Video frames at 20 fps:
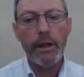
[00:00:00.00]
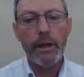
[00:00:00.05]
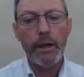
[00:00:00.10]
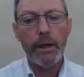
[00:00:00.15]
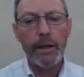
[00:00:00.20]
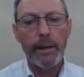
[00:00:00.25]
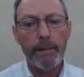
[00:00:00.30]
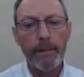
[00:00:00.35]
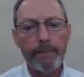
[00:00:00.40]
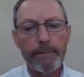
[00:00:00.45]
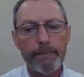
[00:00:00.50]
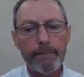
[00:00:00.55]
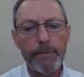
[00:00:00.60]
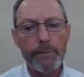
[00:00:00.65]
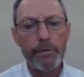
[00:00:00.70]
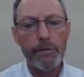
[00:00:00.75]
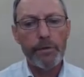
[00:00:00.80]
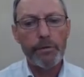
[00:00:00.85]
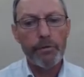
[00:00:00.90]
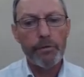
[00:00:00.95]

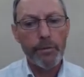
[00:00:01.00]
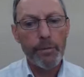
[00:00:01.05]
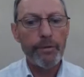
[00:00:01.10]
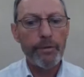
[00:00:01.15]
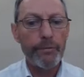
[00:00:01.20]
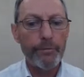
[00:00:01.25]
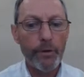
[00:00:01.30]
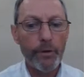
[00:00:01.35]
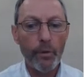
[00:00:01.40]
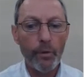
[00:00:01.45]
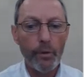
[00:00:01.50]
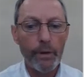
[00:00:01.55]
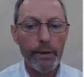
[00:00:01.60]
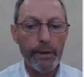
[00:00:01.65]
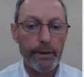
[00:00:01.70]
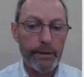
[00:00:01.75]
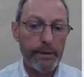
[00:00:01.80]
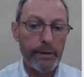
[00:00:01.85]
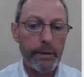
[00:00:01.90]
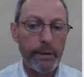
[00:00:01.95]
um, to remove
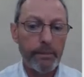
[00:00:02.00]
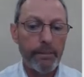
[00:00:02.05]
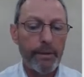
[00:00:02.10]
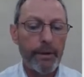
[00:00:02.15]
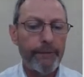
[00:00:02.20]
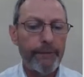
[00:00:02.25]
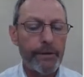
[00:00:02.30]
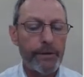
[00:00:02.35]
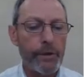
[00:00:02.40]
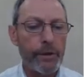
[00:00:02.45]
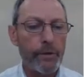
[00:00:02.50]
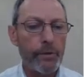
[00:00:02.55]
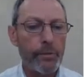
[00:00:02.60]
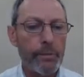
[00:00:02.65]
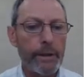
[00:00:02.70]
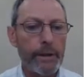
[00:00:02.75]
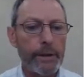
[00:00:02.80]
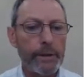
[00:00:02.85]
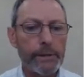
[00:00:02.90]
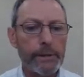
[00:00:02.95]
knotweed by
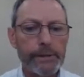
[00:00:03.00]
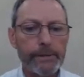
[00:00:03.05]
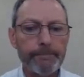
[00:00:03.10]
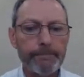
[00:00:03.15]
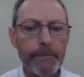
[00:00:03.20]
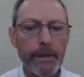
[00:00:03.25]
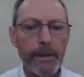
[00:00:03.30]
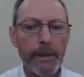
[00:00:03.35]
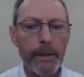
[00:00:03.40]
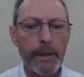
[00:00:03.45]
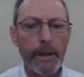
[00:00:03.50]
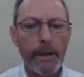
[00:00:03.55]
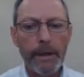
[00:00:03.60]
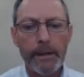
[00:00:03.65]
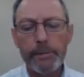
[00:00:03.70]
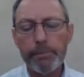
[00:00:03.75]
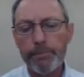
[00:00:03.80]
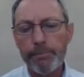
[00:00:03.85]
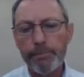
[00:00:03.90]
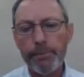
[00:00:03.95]
physical means.
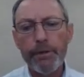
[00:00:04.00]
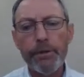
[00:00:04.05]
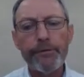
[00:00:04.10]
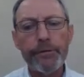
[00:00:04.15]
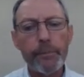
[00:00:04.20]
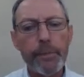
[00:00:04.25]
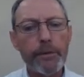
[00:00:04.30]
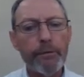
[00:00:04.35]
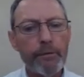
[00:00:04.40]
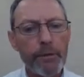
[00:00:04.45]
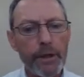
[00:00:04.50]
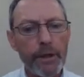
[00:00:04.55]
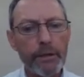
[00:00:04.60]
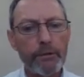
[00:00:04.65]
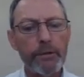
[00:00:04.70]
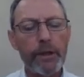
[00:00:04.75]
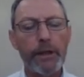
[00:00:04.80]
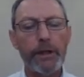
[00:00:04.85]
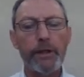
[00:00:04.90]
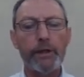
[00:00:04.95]
it's proved to be
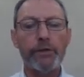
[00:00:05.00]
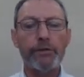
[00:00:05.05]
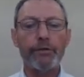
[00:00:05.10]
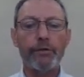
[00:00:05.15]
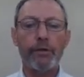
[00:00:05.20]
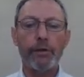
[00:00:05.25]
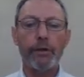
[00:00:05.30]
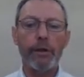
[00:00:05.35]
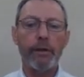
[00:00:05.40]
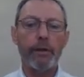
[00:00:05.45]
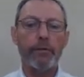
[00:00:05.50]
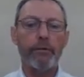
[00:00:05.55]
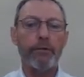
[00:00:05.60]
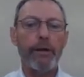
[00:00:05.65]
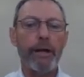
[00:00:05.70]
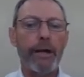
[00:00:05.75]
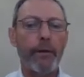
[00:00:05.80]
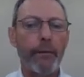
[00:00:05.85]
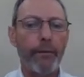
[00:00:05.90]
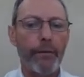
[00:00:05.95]
really, really useful. And
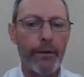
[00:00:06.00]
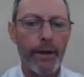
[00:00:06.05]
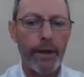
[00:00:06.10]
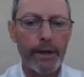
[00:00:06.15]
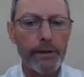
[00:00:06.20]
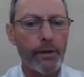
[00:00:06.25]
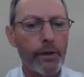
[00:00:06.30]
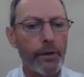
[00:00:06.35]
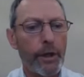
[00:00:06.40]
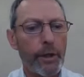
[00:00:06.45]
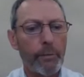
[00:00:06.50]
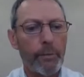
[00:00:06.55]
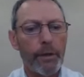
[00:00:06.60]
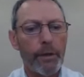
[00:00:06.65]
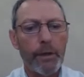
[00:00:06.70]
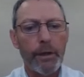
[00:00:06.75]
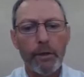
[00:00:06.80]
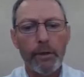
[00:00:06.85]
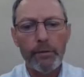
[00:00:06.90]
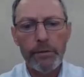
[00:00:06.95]
around that
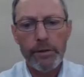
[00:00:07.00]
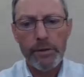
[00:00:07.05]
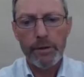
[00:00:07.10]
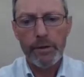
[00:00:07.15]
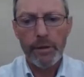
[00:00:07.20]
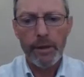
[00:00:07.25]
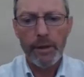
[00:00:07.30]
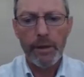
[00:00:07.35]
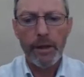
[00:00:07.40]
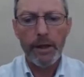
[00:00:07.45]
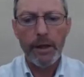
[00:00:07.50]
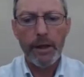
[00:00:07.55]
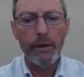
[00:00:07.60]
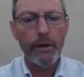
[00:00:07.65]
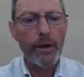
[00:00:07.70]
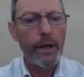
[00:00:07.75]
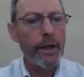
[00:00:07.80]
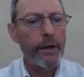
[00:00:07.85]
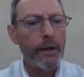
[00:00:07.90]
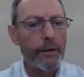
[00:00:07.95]
document, there was a, a
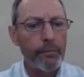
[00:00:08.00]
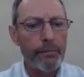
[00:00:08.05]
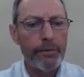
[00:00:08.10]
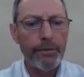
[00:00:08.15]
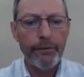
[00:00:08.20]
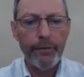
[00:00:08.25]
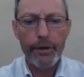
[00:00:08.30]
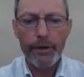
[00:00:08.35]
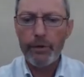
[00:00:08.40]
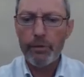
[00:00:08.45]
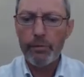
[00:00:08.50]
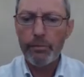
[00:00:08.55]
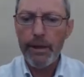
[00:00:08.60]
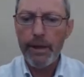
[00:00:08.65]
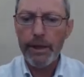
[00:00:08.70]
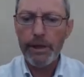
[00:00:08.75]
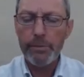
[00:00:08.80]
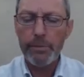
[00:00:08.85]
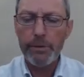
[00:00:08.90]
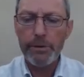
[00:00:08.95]
coherent professional
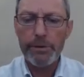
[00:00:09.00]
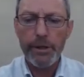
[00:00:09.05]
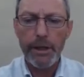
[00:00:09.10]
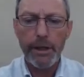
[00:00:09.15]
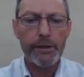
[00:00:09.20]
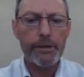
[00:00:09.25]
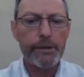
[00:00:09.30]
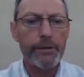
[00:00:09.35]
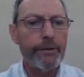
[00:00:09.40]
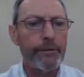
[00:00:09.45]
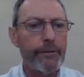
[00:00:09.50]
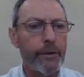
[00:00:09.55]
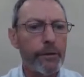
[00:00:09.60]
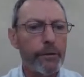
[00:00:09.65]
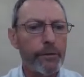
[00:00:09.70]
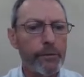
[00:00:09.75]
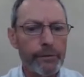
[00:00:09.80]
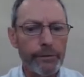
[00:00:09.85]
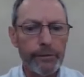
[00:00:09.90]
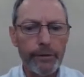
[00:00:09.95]
management sector
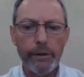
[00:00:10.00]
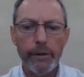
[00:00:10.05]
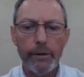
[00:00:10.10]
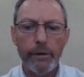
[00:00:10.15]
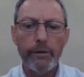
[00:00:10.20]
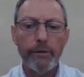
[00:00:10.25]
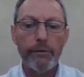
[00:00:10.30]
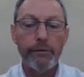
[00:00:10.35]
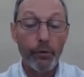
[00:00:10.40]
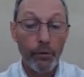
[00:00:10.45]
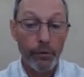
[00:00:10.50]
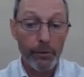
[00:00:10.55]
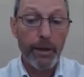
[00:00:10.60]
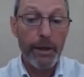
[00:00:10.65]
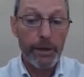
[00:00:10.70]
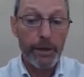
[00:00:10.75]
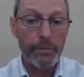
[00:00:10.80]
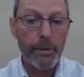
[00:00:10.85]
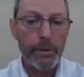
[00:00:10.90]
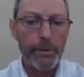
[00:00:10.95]
evolved for
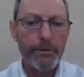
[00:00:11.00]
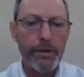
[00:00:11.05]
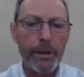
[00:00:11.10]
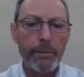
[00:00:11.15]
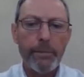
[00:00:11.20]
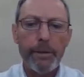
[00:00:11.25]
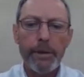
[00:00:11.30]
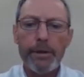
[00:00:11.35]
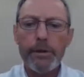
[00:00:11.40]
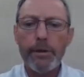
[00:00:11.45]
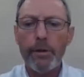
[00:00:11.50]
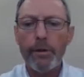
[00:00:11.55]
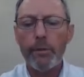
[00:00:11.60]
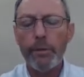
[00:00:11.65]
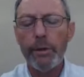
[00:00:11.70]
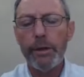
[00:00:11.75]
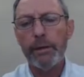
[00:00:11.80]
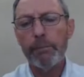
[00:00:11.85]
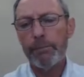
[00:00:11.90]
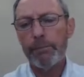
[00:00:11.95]
the management of Japanese
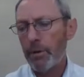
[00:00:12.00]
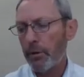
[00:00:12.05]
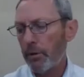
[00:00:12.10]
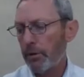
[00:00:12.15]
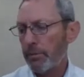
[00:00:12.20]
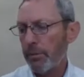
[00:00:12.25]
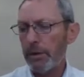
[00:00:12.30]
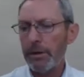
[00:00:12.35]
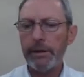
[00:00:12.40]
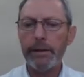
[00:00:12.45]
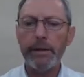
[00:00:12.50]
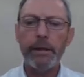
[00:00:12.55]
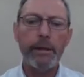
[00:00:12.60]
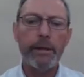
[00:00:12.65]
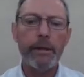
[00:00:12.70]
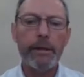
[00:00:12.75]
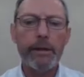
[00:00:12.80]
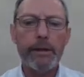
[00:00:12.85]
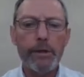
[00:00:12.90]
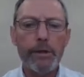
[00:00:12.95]
knotweed approximately
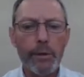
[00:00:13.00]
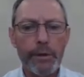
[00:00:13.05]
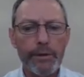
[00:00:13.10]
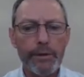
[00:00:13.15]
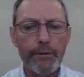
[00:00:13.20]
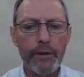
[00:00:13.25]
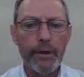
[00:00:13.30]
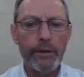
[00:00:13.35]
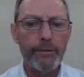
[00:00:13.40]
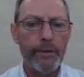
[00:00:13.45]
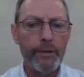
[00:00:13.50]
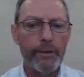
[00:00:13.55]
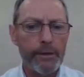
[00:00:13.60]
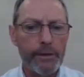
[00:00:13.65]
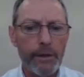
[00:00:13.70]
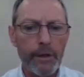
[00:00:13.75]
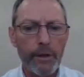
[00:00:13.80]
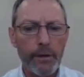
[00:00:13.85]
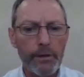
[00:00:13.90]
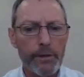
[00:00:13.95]
25
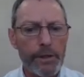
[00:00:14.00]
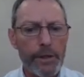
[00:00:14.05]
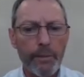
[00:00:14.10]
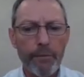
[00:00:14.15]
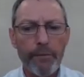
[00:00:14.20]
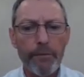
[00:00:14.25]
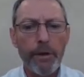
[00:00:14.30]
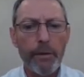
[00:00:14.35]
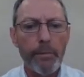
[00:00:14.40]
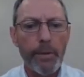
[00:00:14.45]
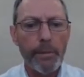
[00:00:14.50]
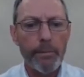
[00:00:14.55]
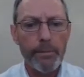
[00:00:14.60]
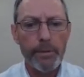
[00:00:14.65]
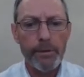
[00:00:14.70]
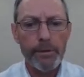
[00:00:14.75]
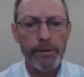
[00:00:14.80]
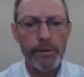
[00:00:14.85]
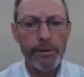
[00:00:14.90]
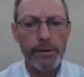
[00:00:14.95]
years ago. And some of our
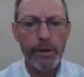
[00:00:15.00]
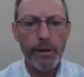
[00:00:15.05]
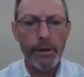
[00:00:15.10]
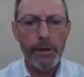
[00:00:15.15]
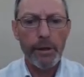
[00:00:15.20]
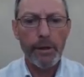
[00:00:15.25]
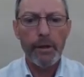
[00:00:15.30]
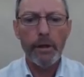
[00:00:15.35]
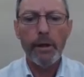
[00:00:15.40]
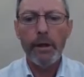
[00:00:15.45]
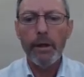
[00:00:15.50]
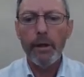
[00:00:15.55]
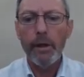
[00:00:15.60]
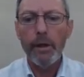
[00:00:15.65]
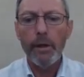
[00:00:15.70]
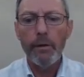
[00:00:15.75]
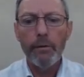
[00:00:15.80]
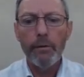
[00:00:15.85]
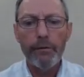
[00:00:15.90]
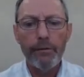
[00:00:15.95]
members uh,
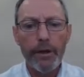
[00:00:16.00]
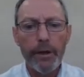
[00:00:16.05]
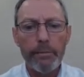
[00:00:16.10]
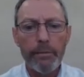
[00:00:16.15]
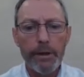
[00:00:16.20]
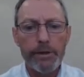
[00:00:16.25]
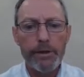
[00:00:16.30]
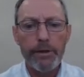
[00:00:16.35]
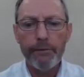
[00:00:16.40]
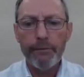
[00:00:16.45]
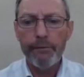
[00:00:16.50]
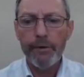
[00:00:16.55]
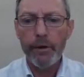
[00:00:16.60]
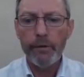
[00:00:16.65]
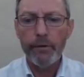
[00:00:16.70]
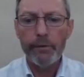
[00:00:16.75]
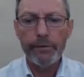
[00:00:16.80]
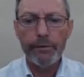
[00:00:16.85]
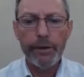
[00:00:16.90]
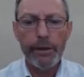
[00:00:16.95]
were very much
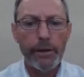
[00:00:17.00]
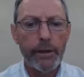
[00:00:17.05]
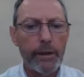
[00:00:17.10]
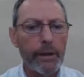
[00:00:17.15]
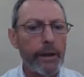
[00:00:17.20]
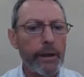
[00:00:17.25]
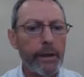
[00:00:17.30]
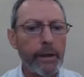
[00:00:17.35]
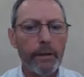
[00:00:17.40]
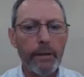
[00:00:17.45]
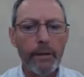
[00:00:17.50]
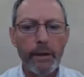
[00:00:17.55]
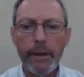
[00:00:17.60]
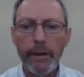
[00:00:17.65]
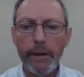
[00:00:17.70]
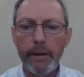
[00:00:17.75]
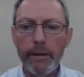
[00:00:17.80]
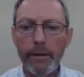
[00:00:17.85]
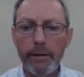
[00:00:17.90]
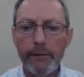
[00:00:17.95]
involved in, in,
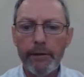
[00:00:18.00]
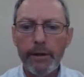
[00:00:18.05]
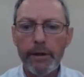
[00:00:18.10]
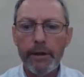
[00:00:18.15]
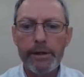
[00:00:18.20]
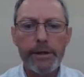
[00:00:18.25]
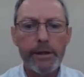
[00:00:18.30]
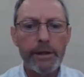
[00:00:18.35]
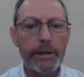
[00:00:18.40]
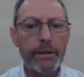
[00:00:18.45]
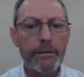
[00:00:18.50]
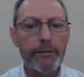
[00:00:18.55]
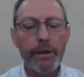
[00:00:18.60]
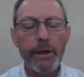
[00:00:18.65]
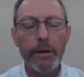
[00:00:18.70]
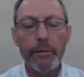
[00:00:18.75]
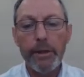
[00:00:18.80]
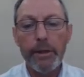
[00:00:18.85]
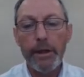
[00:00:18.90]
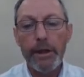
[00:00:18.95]
in advising the
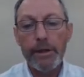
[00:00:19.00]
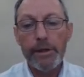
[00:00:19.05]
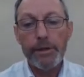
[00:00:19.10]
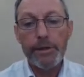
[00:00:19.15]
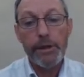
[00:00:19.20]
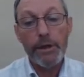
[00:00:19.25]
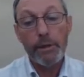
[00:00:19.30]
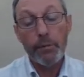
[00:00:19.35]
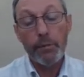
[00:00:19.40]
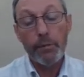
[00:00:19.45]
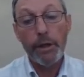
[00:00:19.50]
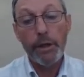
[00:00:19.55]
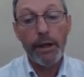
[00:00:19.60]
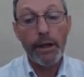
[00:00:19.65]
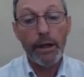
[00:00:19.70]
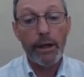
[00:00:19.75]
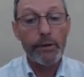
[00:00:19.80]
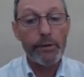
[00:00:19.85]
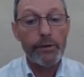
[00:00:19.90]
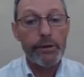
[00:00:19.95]
Environment Agency and
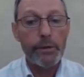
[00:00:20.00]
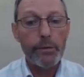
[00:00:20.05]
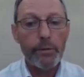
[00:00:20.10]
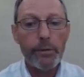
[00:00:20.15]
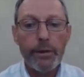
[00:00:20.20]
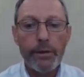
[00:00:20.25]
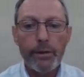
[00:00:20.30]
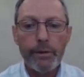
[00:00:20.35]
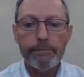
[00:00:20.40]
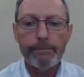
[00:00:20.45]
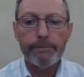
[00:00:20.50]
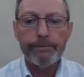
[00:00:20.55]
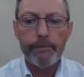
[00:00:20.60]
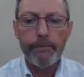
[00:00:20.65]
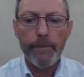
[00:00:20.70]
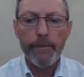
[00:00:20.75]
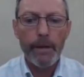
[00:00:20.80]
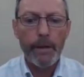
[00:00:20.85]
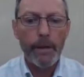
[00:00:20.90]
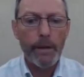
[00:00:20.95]
working closely with them
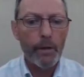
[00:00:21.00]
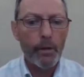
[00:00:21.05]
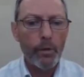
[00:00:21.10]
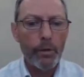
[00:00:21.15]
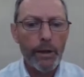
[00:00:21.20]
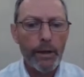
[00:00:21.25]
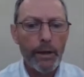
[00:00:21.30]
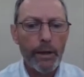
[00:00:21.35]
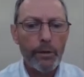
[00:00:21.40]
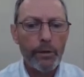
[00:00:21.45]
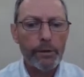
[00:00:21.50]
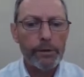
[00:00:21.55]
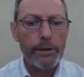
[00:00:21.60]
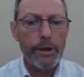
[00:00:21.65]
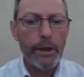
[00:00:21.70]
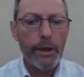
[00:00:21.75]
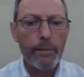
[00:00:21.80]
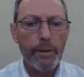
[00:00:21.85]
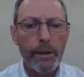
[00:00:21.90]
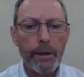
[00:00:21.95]
all that
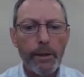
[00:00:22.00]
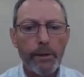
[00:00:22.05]
long time